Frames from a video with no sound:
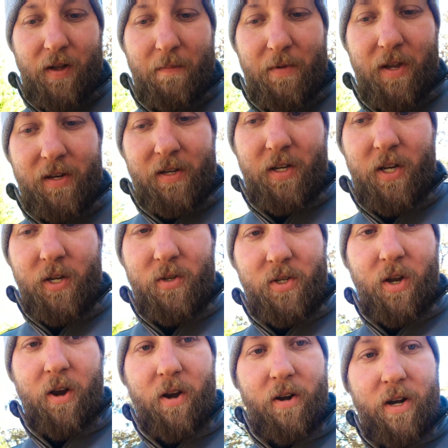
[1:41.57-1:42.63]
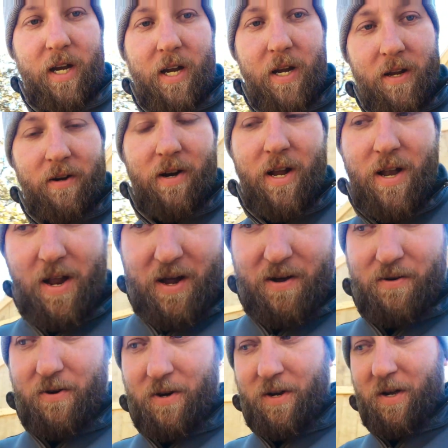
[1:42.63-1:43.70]
I'm not in a huge hurry right
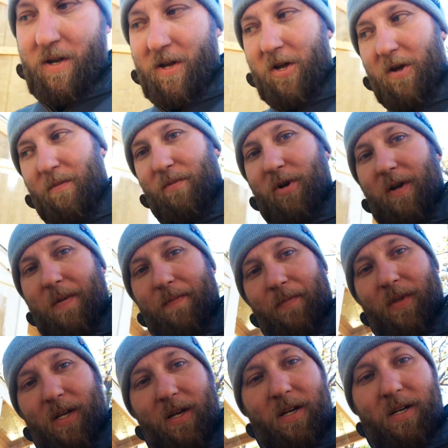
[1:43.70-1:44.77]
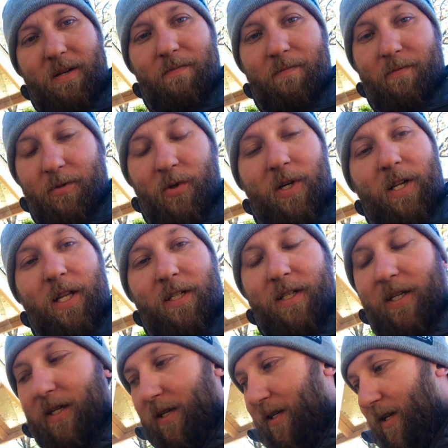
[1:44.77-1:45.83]
now, but for one, I'd like to
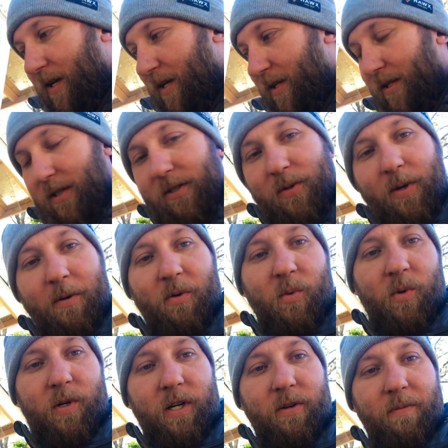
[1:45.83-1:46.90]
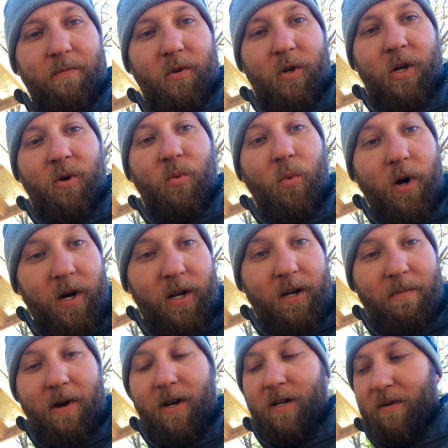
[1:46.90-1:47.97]
get it done just so I don't quit worrying
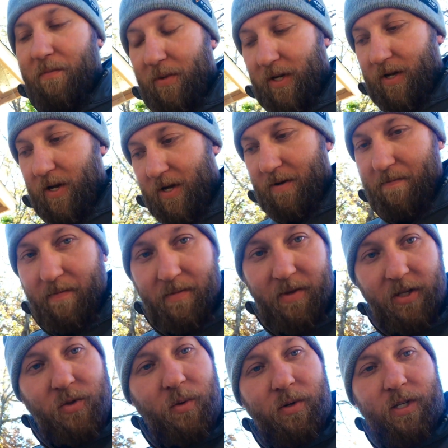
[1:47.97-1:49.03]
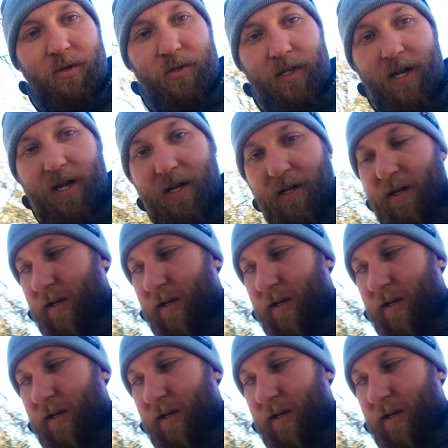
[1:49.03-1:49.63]
about it. But that's what we're doing today.